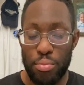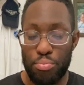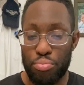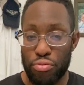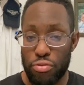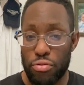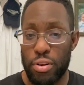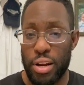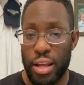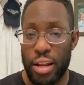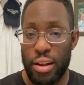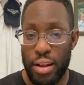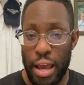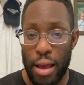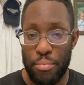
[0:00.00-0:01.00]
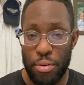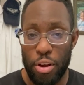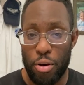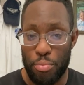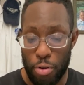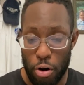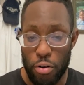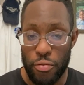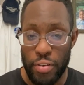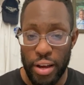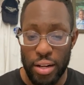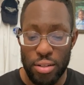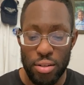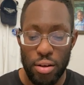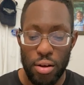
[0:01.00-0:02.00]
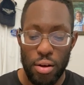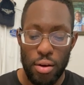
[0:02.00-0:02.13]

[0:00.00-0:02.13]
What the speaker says: pretty damn near perfect,